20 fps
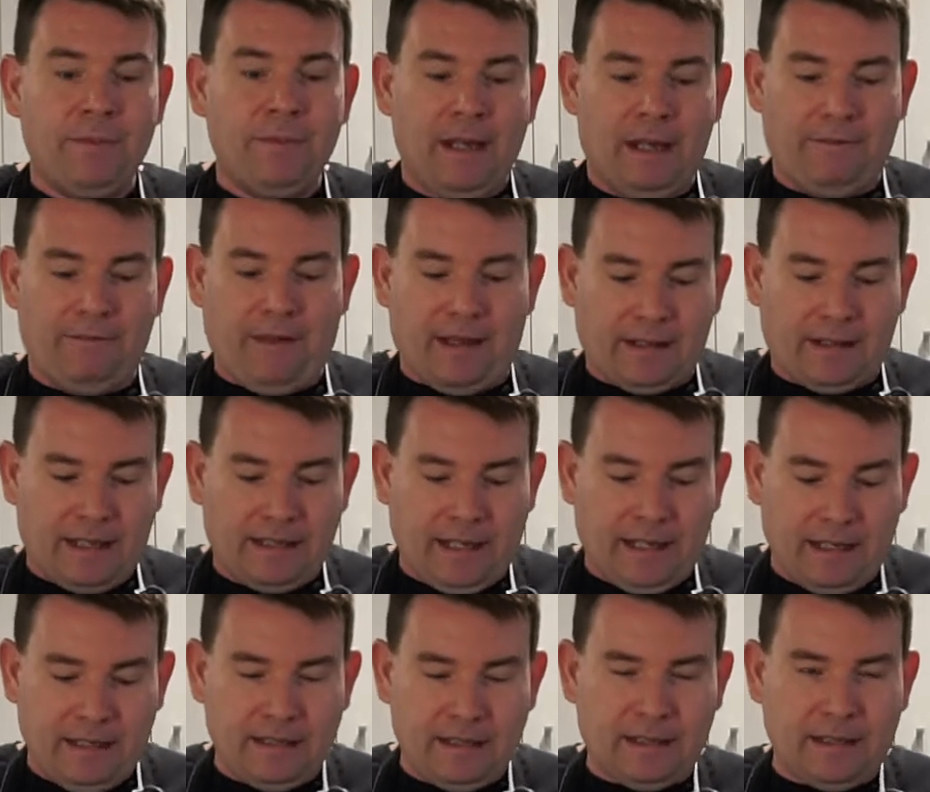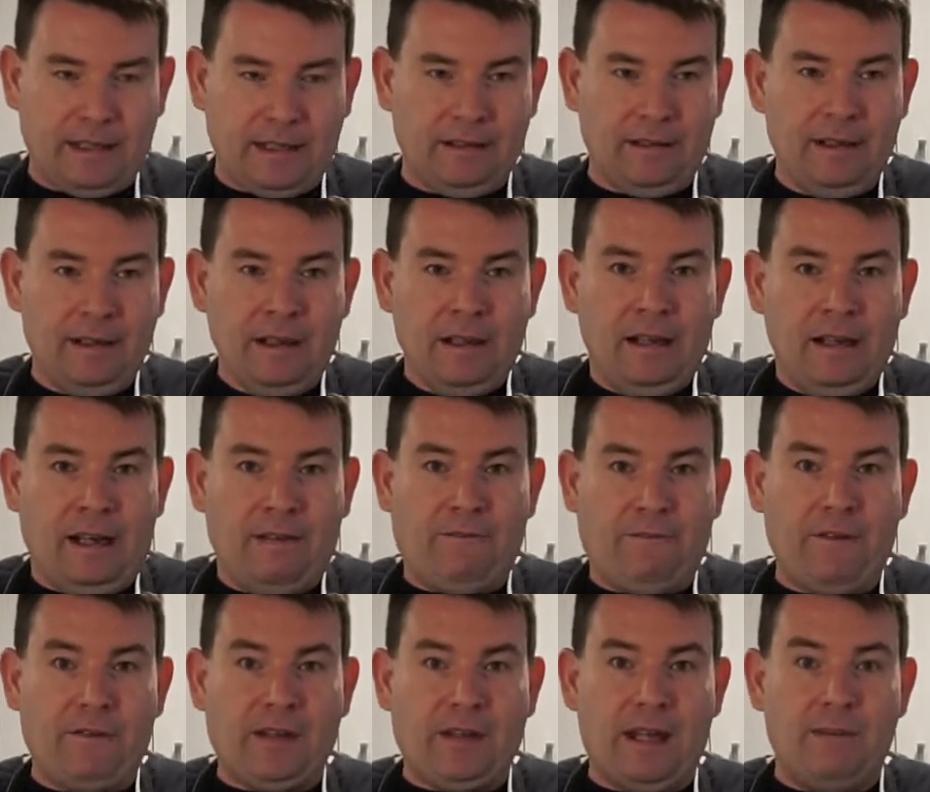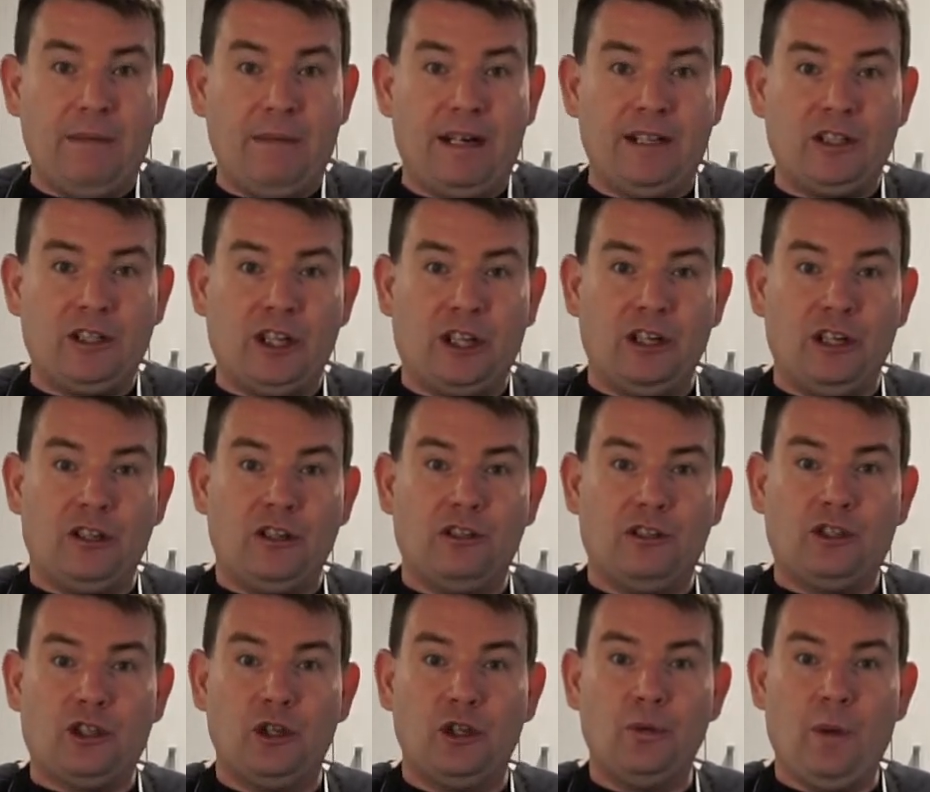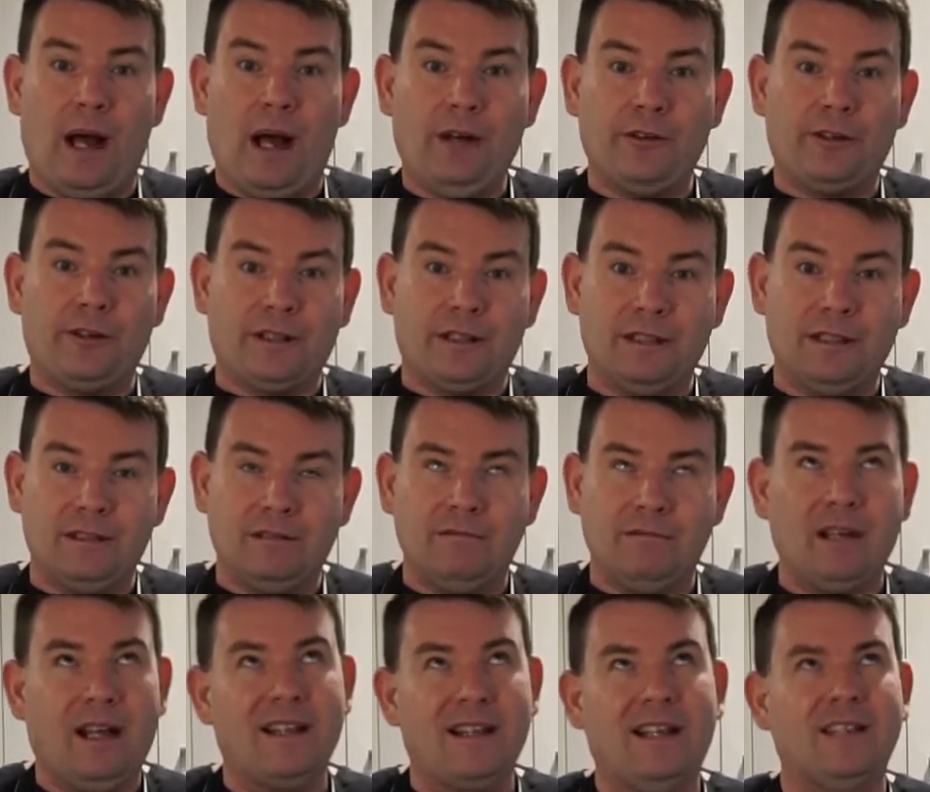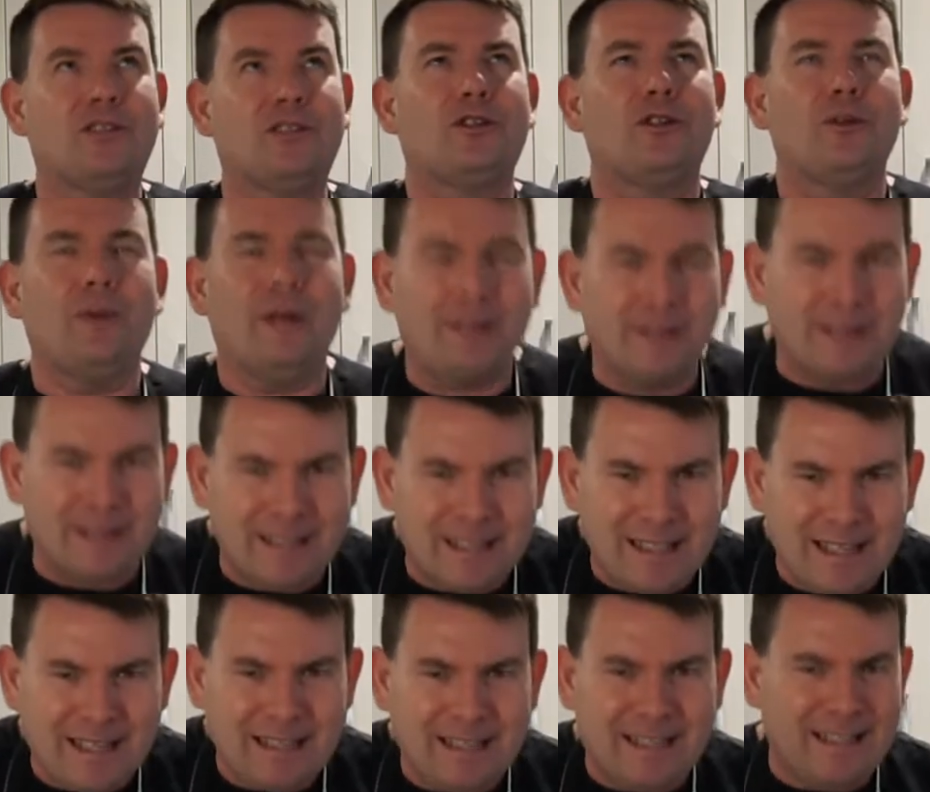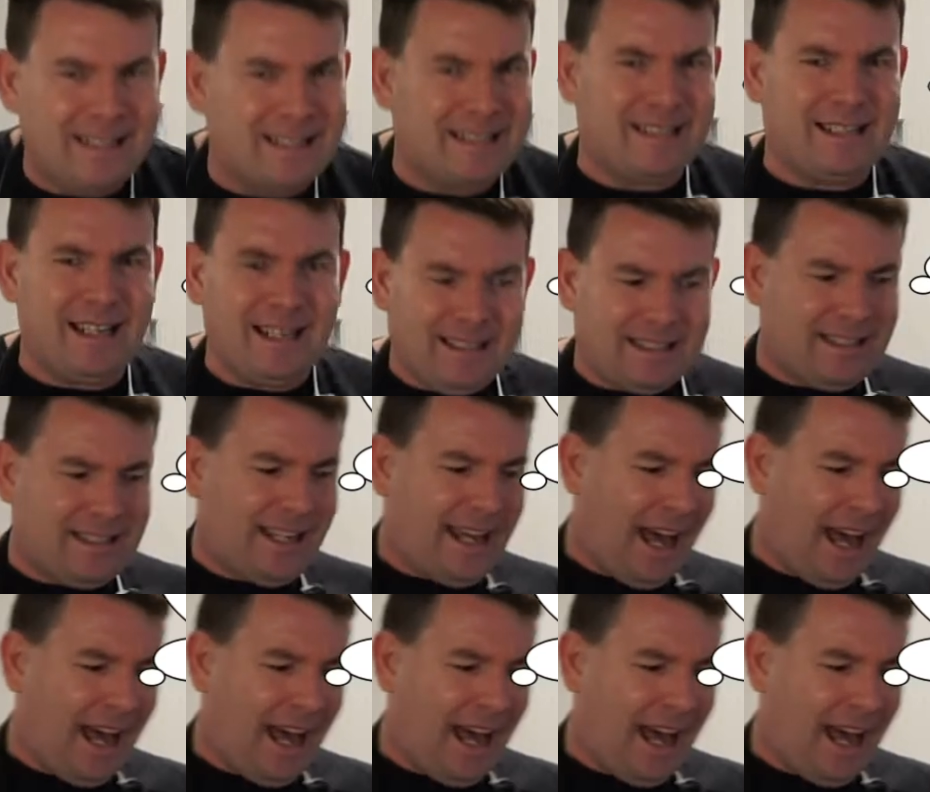In fact, they tell us in 15 minutes you can do 266